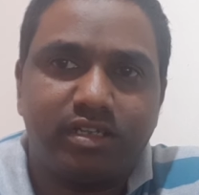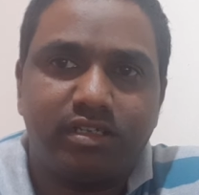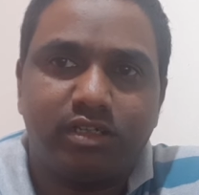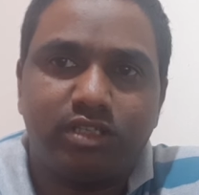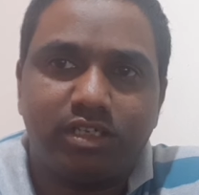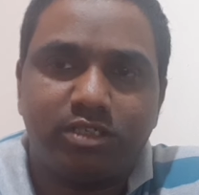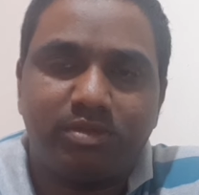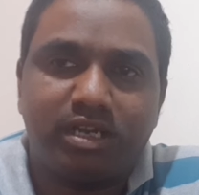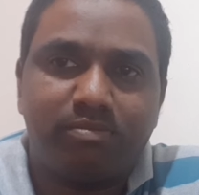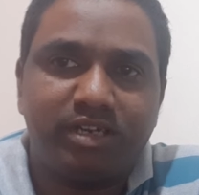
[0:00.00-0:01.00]
Now they should be
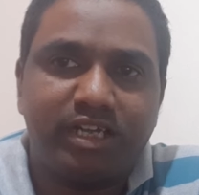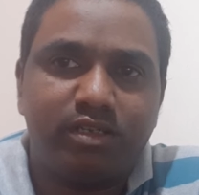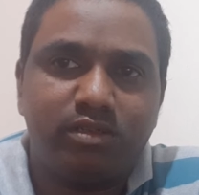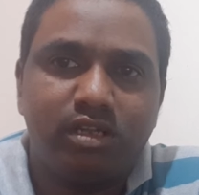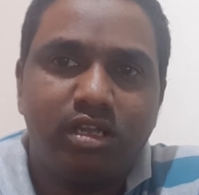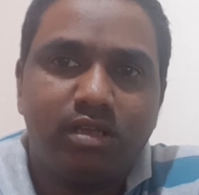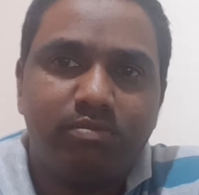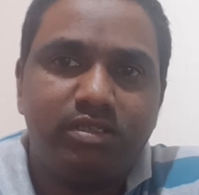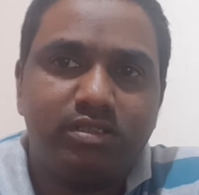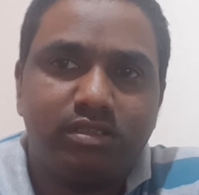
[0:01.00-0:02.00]
compliant to
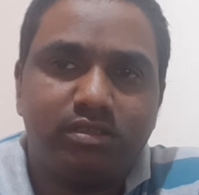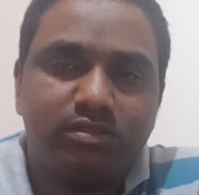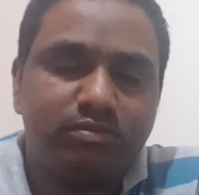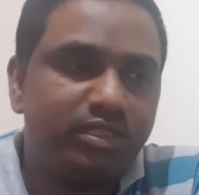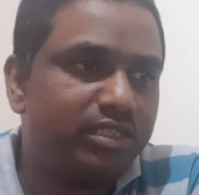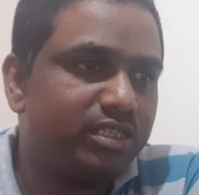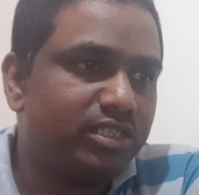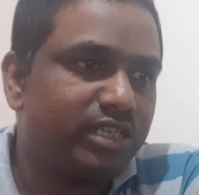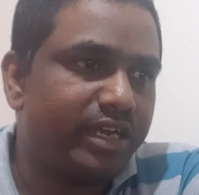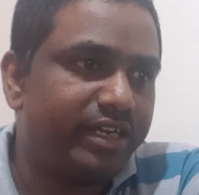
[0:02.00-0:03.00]
BS6
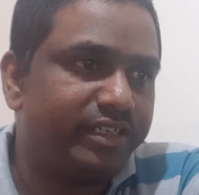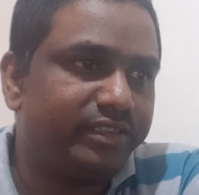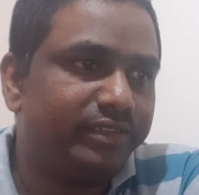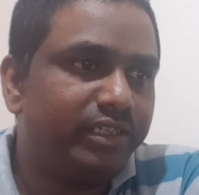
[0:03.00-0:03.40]
standards.